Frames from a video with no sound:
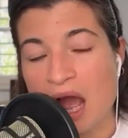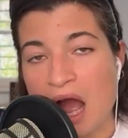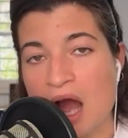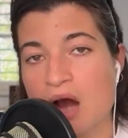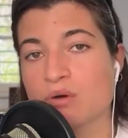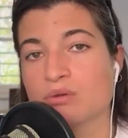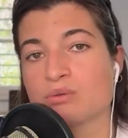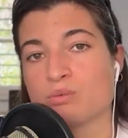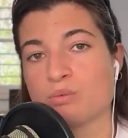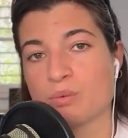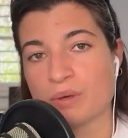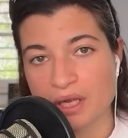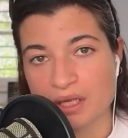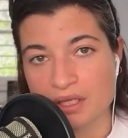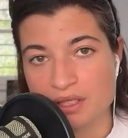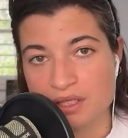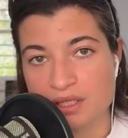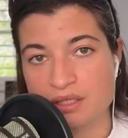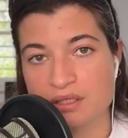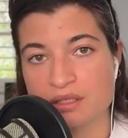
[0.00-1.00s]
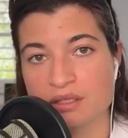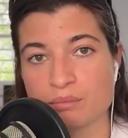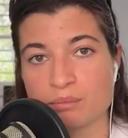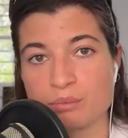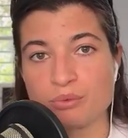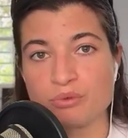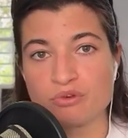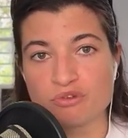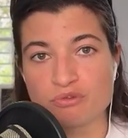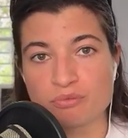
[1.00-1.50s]
outweighs the
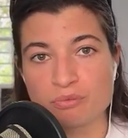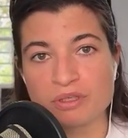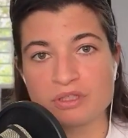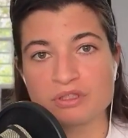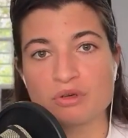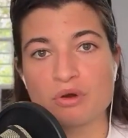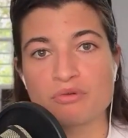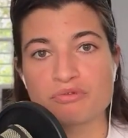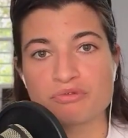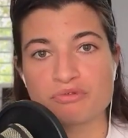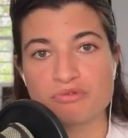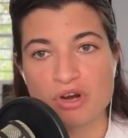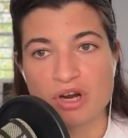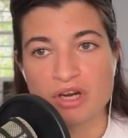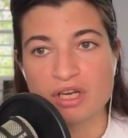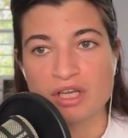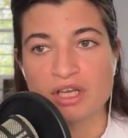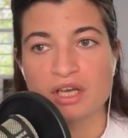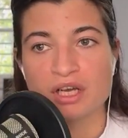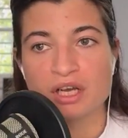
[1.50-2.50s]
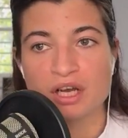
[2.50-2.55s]
improvement of running